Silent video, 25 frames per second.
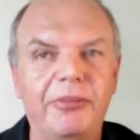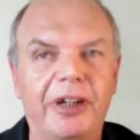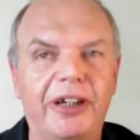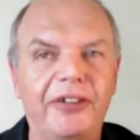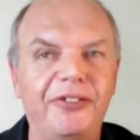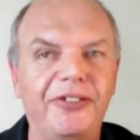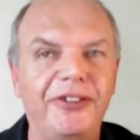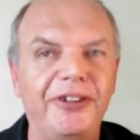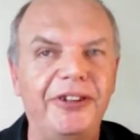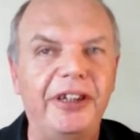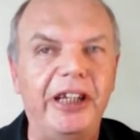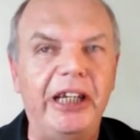
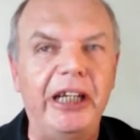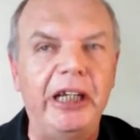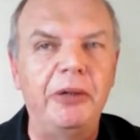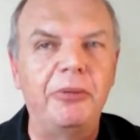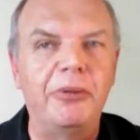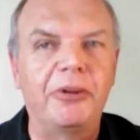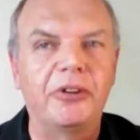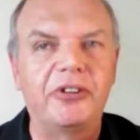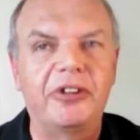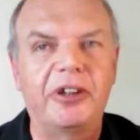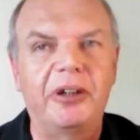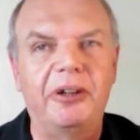method. He
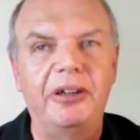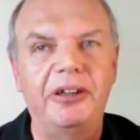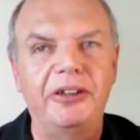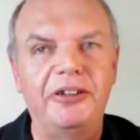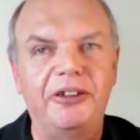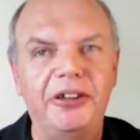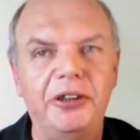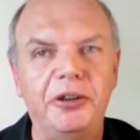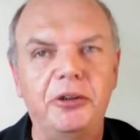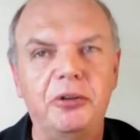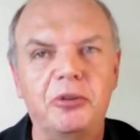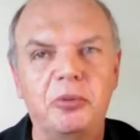was going
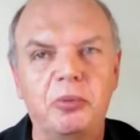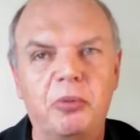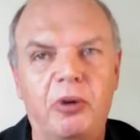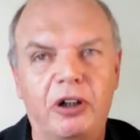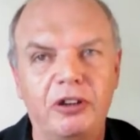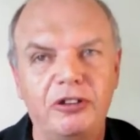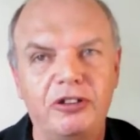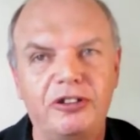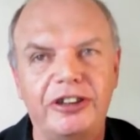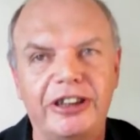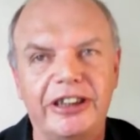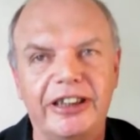to use
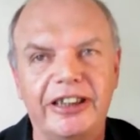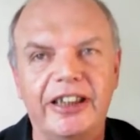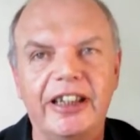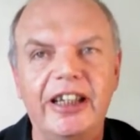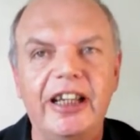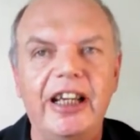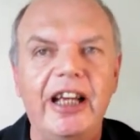washing.